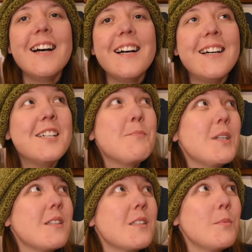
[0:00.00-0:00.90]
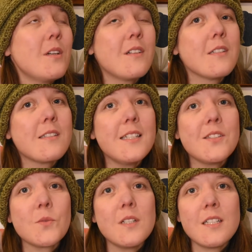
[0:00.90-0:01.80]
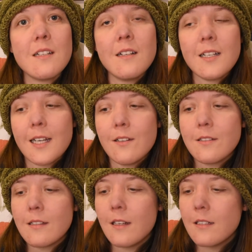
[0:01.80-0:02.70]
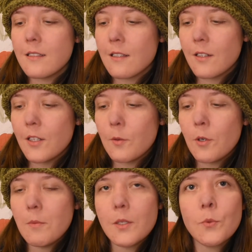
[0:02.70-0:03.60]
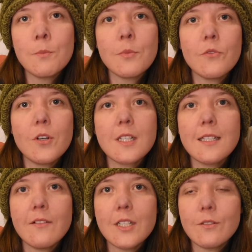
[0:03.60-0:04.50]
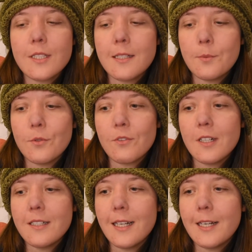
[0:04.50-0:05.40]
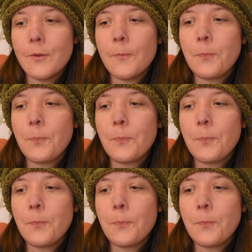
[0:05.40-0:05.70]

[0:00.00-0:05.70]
But to be honest, it is quite dark outside, so I probably wouldn't be wrong to have a little tipple right now.